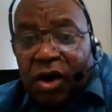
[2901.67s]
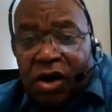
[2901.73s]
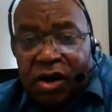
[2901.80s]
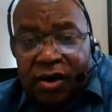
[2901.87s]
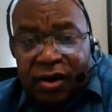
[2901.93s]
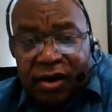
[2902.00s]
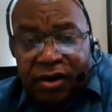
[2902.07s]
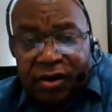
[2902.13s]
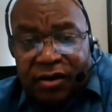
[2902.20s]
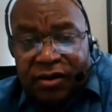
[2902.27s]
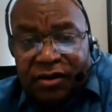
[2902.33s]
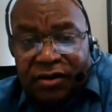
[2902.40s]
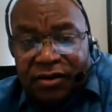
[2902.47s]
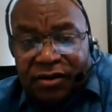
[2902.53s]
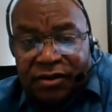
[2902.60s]
war
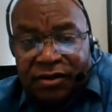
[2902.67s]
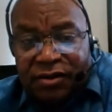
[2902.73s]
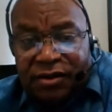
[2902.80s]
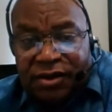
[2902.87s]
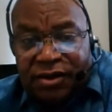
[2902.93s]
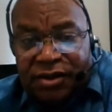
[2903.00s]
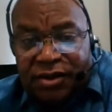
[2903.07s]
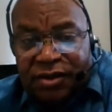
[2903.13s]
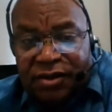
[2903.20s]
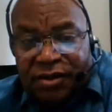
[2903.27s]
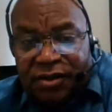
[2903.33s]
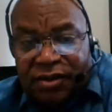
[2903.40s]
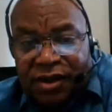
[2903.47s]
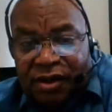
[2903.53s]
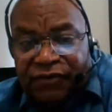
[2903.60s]

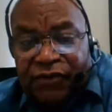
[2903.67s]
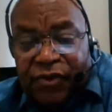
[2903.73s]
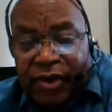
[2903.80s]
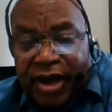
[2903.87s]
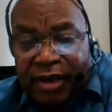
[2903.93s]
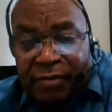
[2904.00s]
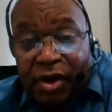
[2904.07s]
of crime,